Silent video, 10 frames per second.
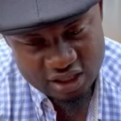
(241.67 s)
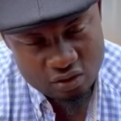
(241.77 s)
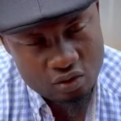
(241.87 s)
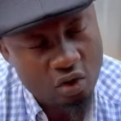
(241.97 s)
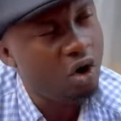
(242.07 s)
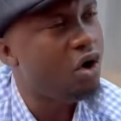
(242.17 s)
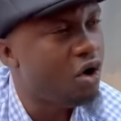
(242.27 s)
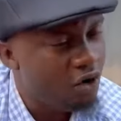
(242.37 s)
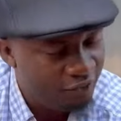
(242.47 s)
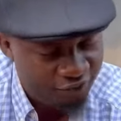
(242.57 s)

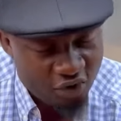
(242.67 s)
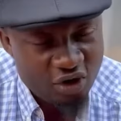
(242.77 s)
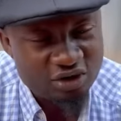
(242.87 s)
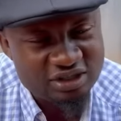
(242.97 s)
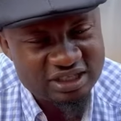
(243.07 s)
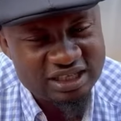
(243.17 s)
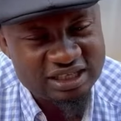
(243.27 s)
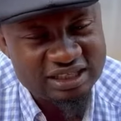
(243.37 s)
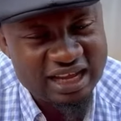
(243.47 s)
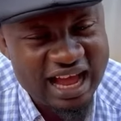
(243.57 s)
Go forth
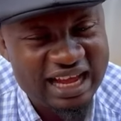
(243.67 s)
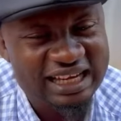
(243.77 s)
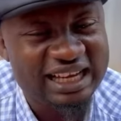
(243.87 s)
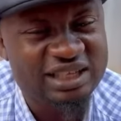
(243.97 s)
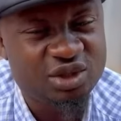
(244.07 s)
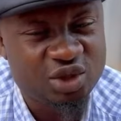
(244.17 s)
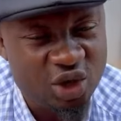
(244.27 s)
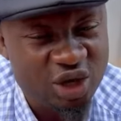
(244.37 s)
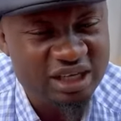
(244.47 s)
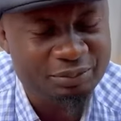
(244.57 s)
and
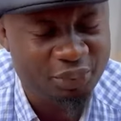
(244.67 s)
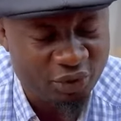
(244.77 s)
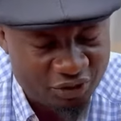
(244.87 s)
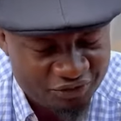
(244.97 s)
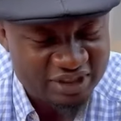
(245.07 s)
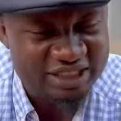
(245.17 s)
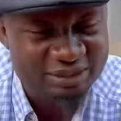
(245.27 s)
enjoy profit in